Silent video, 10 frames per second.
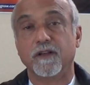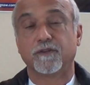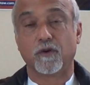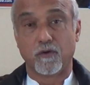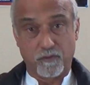
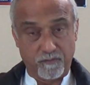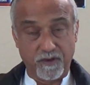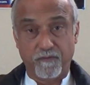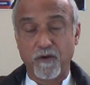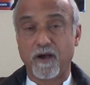So
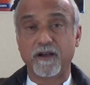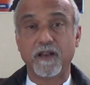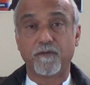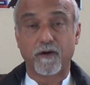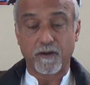if you're
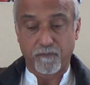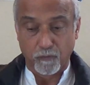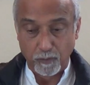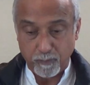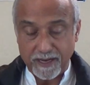hungry for a
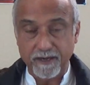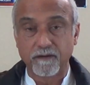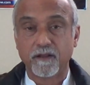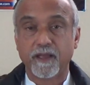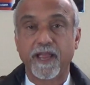full
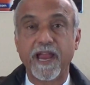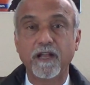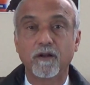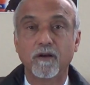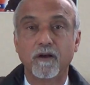plate, eat